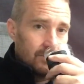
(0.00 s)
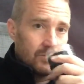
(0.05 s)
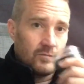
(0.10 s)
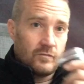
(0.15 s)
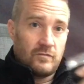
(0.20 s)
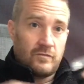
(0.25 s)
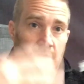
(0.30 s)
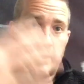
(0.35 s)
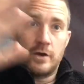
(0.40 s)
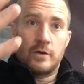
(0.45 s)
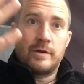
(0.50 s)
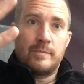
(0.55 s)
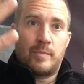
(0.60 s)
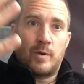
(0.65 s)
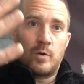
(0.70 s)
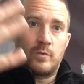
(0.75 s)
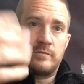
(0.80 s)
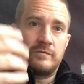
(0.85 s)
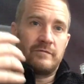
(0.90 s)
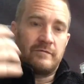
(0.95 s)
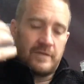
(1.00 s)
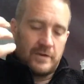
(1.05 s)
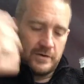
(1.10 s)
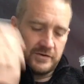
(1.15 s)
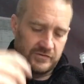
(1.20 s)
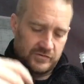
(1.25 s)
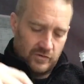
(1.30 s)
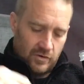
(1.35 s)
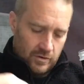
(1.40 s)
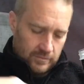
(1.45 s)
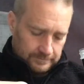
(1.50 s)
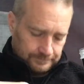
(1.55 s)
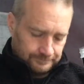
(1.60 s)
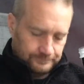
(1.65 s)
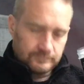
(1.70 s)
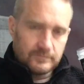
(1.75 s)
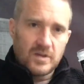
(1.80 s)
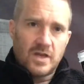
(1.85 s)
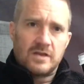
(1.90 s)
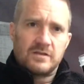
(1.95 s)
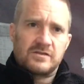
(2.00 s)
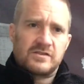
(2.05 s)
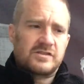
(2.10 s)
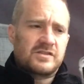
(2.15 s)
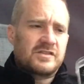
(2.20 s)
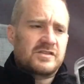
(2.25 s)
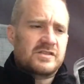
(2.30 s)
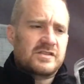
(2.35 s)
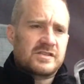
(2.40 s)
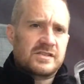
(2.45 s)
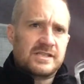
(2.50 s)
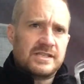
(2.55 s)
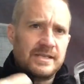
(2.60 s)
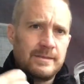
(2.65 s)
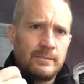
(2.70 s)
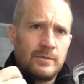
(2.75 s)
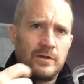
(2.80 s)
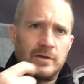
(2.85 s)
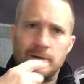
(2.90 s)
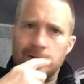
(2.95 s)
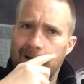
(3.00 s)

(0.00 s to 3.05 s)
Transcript: Very potent, very strong similar,